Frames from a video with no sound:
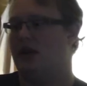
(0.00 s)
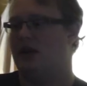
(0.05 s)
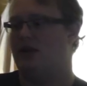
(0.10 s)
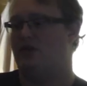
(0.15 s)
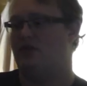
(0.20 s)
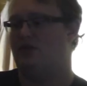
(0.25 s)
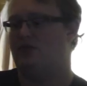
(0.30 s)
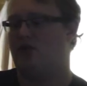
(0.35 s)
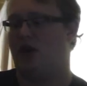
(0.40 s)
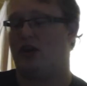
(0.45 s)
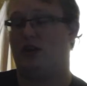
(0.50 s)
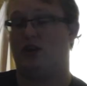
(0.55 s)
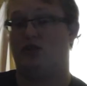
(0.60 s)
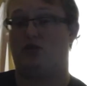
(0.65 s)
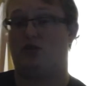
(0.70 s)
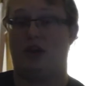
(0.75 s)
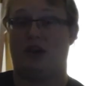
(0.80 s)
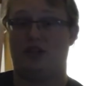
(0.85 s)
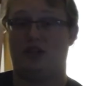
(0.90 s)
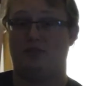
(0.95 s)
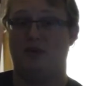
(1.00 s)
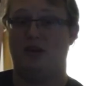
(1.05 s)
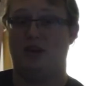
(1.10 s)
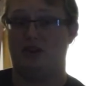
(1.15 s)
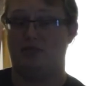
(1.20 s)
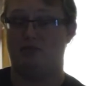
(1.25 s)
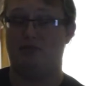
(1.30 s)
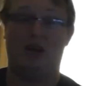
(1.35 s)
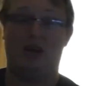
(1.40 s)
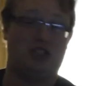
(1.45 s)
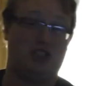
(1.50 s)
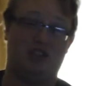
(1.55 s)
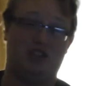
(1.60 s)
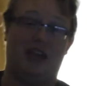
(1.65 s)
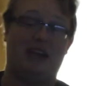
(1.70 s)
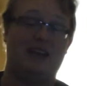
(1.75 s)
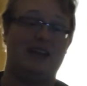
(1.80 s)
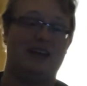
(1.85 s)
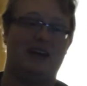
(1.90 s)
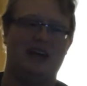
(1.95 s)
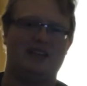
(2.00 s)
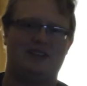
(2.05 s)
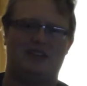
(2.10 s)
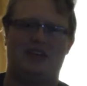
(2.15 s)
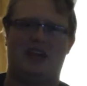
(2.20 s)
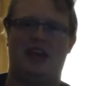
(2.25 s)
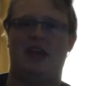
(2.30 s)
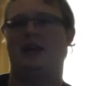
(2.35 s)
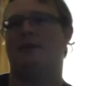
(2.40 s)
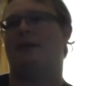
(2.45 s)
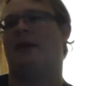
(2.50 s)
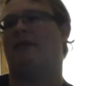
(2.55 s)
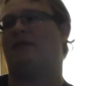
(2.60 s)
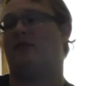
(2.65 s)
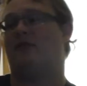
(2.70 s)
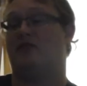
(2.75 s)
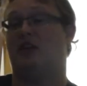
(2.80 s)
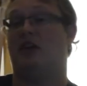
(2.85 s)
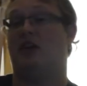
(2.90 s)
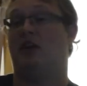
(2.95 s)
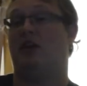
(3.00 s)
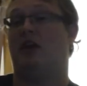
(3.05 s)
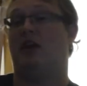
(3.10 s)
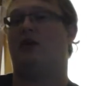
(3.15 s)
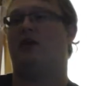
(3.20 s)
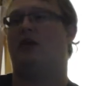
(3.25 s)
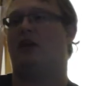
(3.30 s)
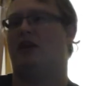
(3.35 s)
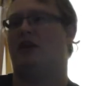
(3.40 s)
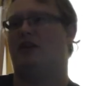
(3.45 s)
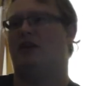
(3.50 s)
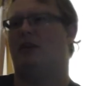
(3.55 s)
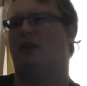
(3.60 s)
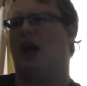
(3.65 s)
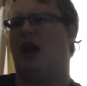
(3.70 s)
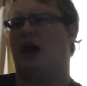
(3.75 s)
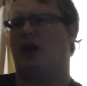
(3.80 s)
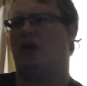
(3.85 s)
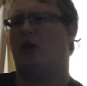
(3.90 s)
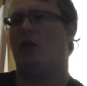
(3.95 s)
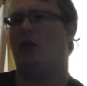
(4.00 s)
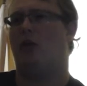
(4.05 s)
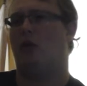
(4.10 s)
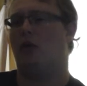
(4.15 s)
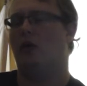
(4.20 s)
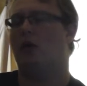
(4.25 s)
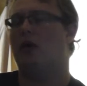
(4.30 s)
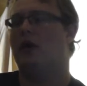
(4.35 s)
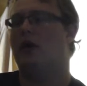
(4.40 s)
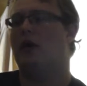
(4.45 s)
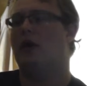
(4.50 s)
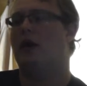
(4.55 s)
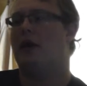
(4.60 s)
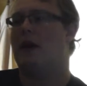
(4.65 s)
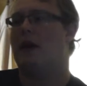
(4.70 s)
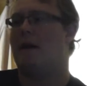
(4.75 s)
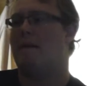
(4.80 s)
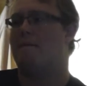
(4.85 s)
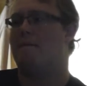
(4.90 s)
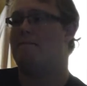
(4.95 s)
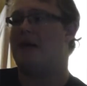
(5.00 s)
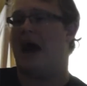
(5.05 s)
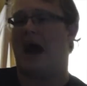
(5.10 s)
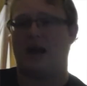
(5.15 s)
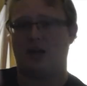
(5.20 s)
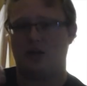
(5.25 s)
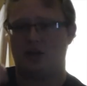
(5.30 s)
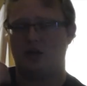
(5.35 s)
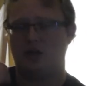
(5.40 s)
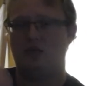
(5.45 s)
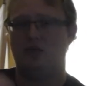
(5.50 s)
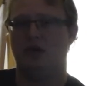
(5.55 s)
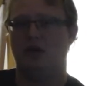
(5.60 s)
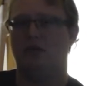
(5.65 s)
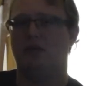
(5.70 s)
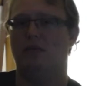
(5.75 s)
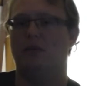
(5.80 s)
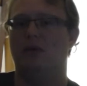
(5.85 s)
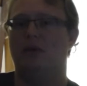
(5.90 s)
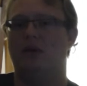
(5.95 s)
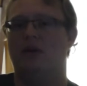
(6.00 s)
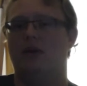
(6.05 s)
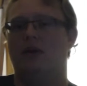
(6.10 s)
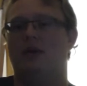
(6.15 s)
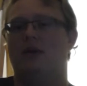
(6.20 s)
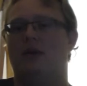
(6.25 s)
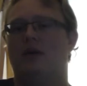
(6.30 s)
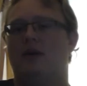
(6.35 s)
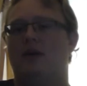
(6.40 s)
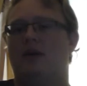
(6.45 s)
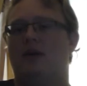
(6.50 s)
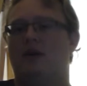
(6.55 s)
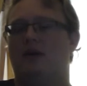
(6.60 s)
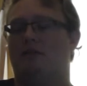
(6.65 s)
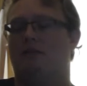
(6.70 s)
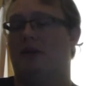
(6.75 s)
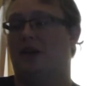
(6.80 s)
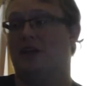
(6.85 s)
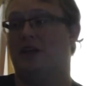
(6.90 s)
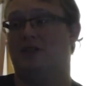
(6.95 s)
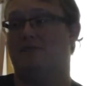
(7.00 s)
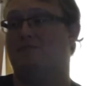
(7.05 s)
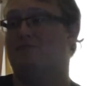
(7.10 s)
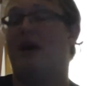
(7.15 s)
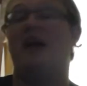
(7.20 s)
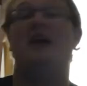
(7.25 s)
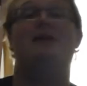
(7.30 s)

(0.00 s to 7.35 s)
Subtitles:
and try to transmit as much data as he can about the singularity in the black hole back to them, because